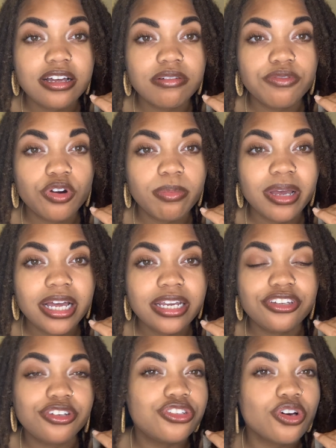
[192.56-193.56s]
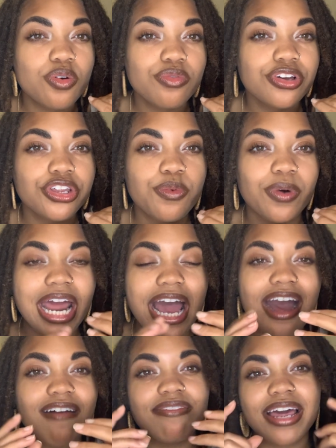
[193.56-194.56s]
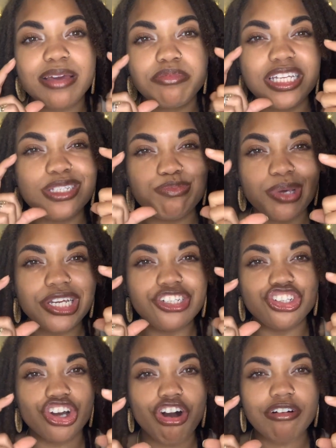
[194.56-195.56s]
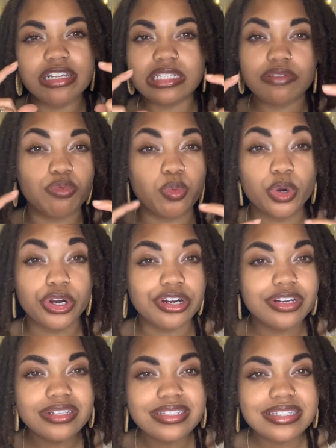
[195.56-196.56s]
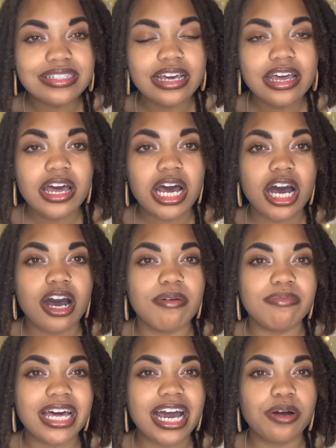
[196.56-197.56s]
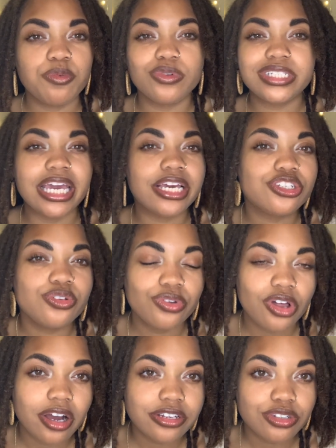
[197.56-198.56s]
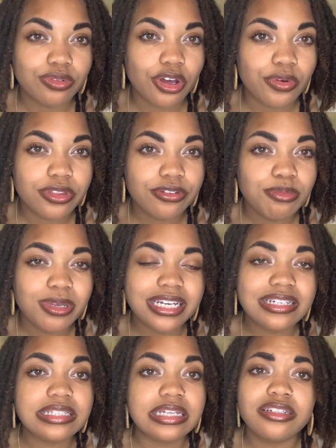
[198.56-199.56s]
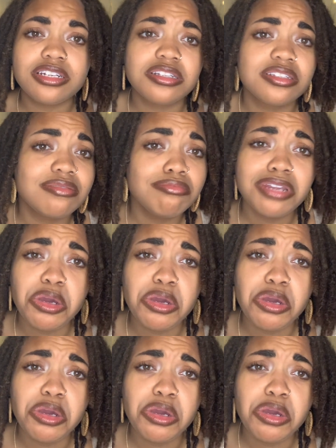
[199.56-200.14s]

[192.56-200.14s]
format, you don't really want to have like these big chunks of words that will take too long to go through, because they